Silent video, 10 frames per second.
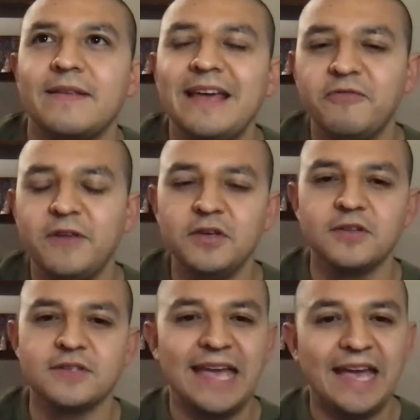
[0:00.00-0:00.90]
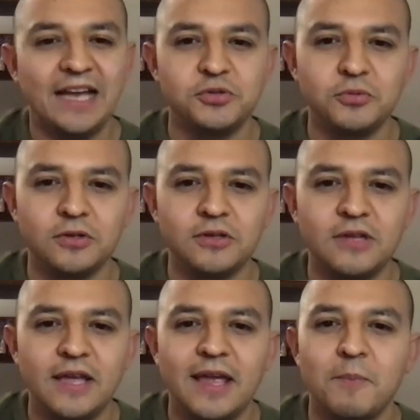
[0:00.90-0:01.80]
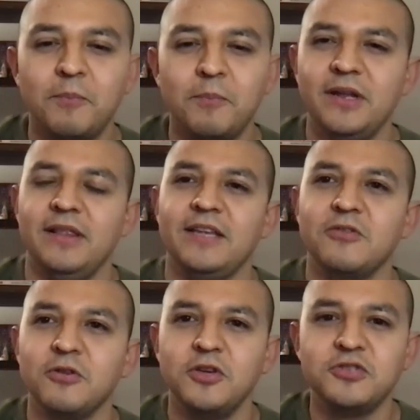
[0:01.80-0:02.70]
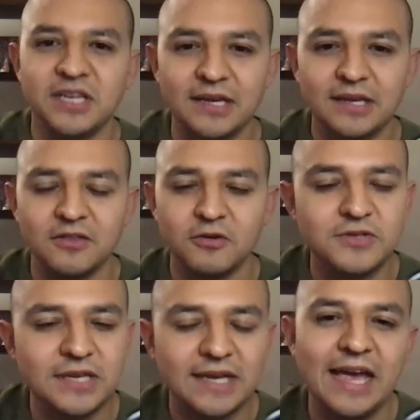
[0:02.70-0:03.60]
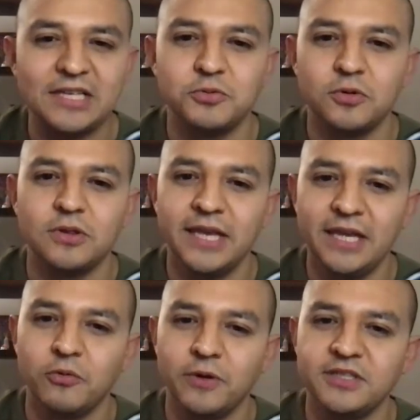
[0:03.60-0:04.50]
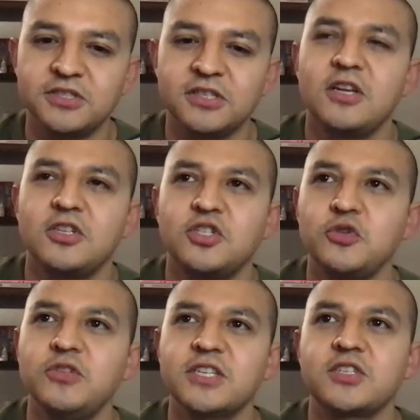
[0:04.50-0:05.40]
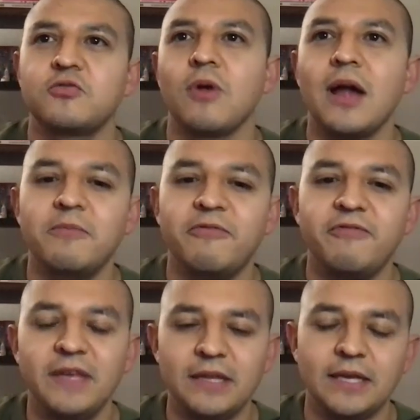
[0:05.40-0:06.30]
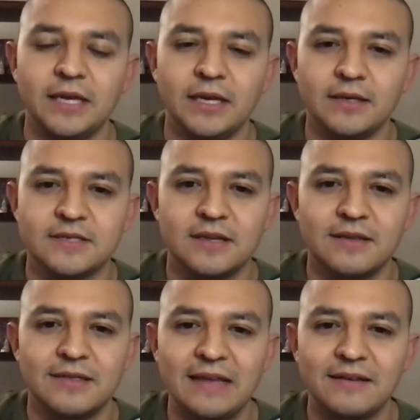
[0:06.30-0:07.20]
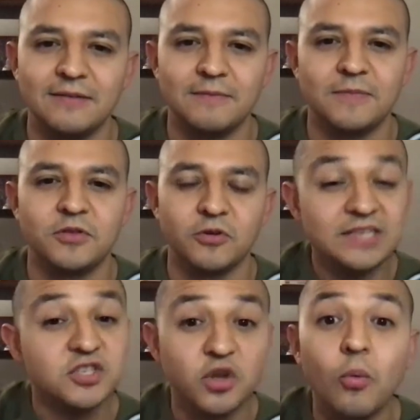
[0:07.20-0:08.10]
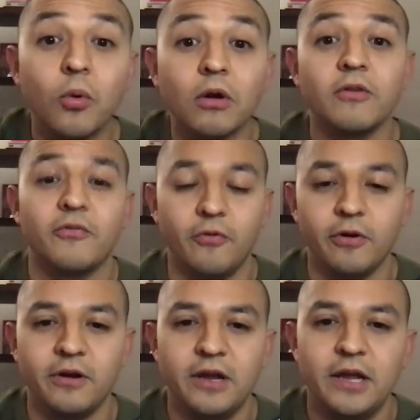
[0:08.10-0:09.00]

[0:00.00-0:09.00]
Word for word: that feels casual, but like they're using they're using casual language to describe feelings that there is no word for.